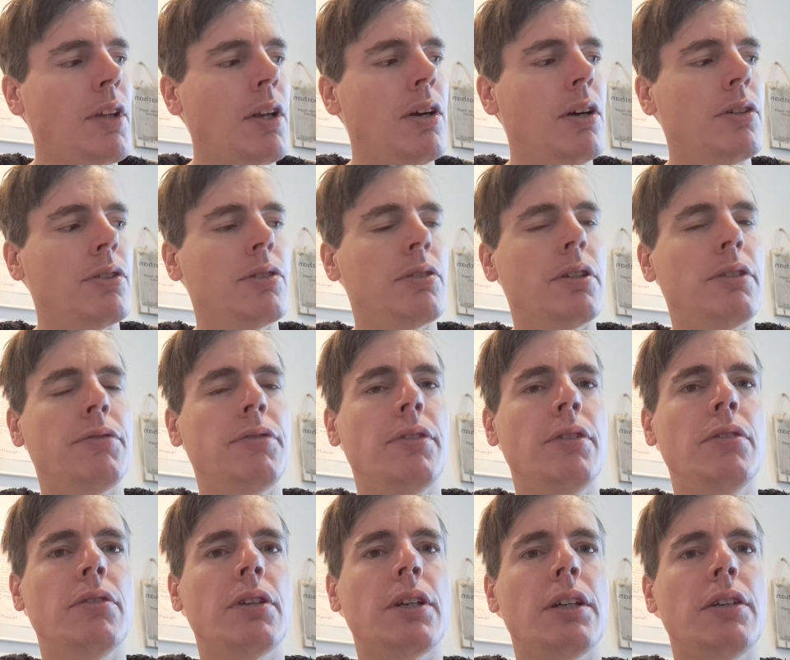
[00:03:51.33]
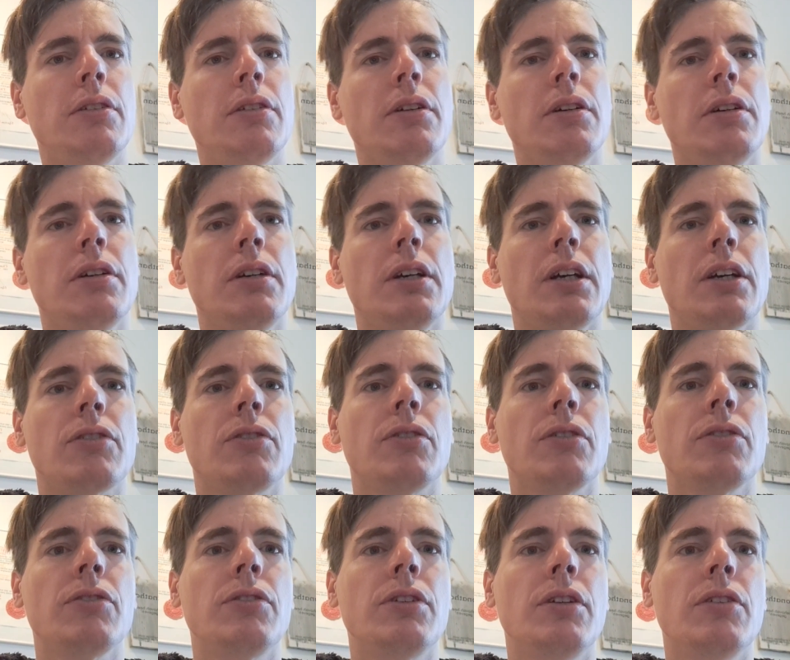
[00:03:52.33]
Also, if you look at the
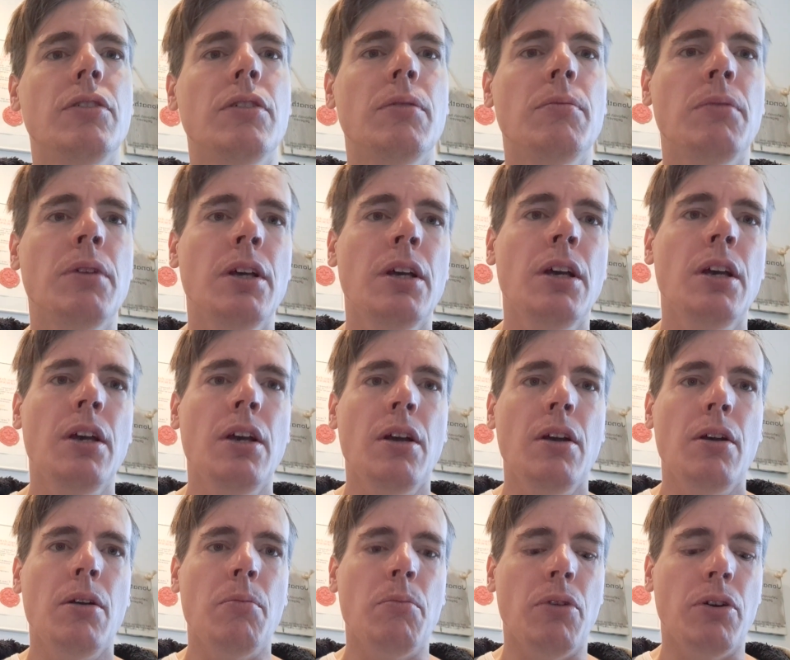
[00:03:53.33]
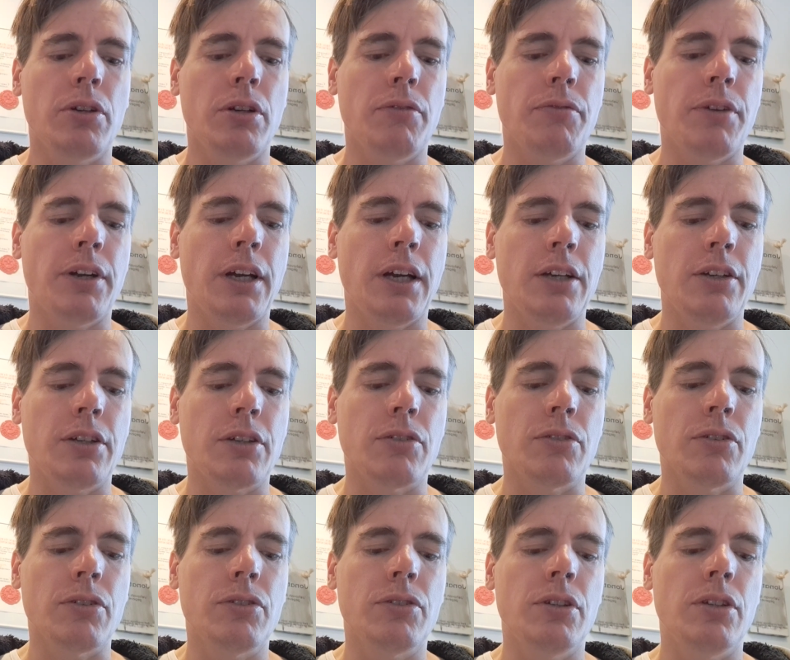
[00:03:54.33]
exhaust system, both have a nice
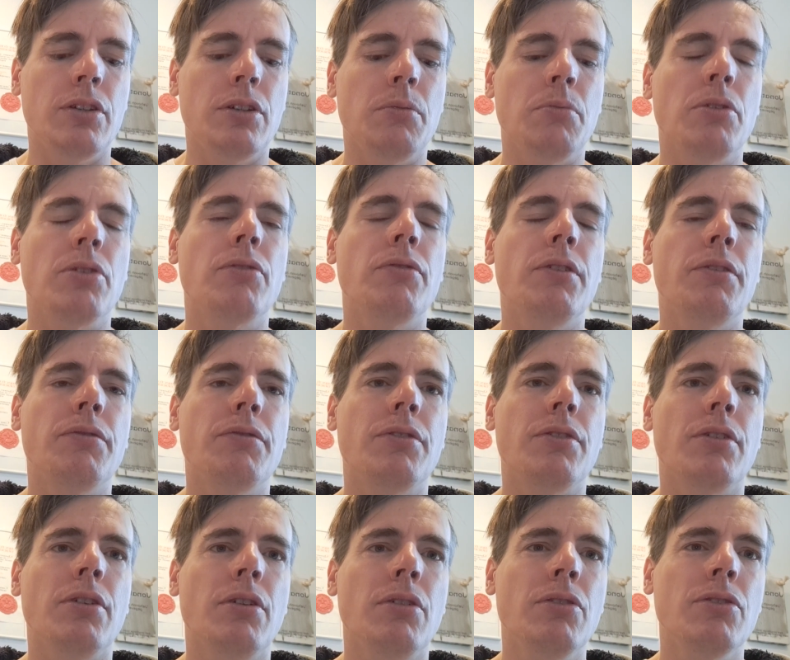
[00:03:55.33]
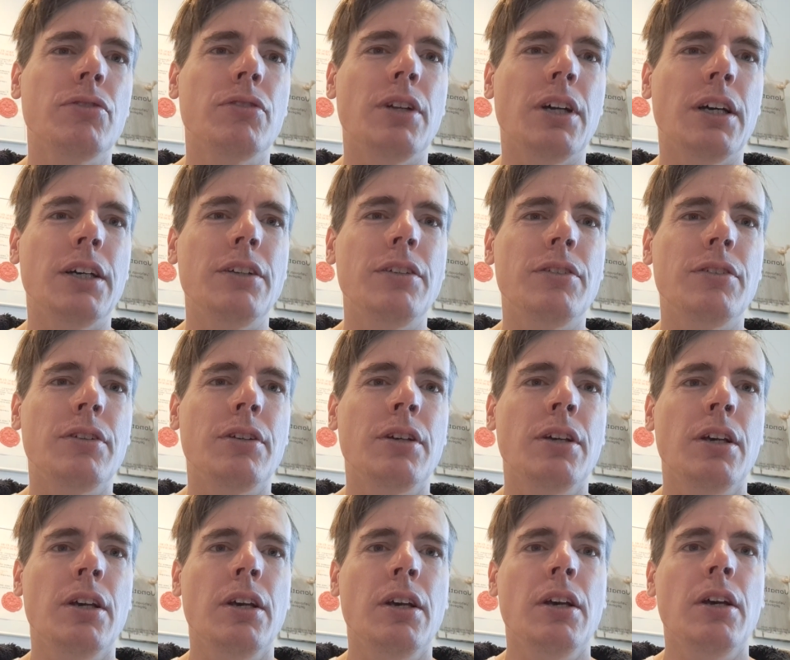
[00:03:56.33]
exhaust system. The Swift looks nice,
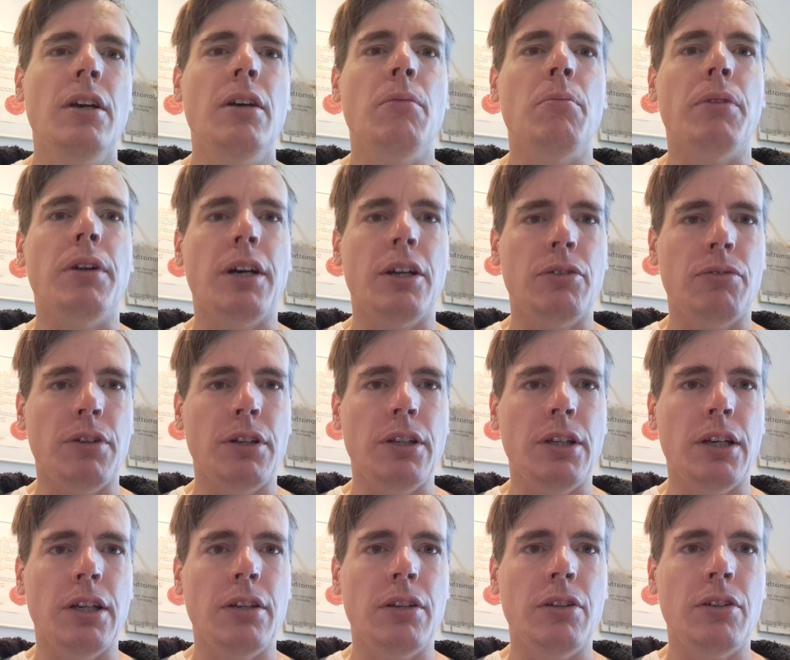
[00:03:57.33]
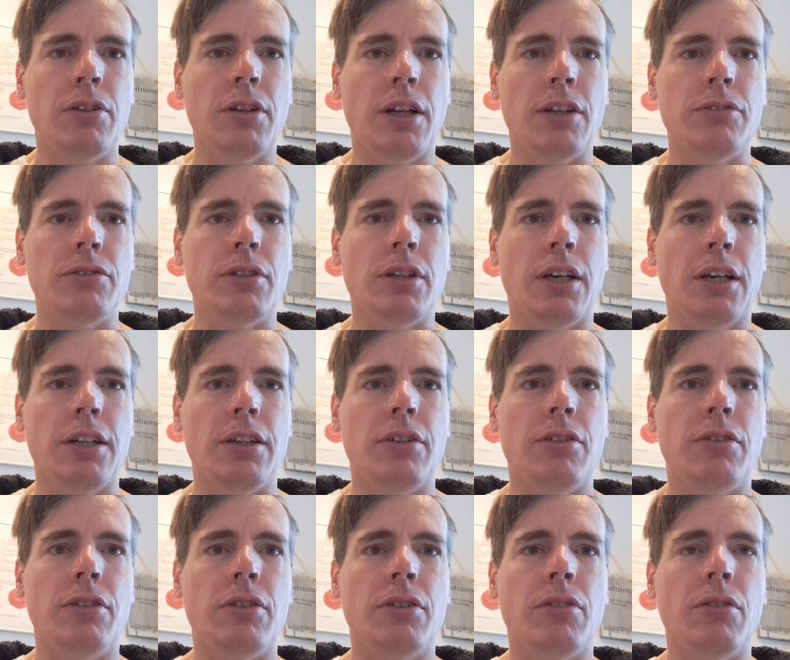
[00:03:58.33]
but i20N sounds
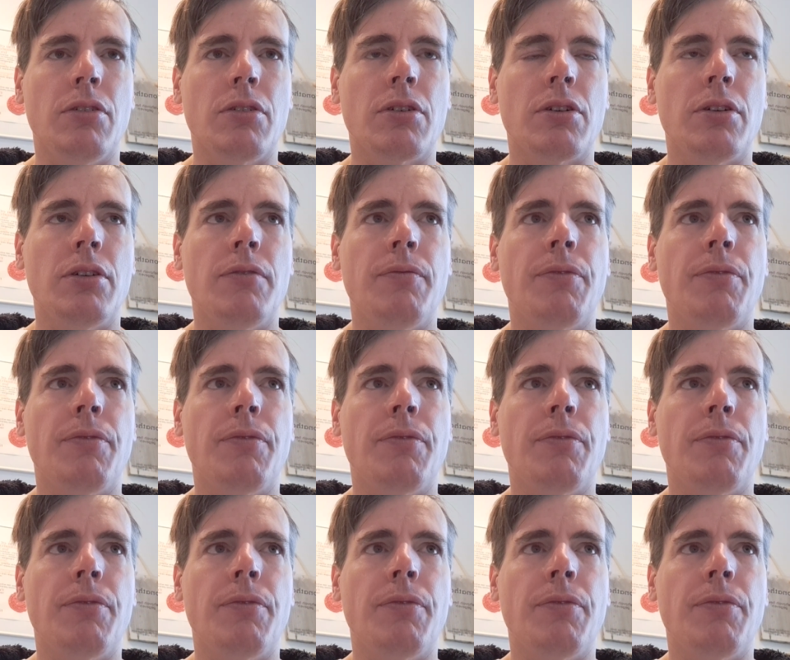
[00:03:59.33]
nice, stock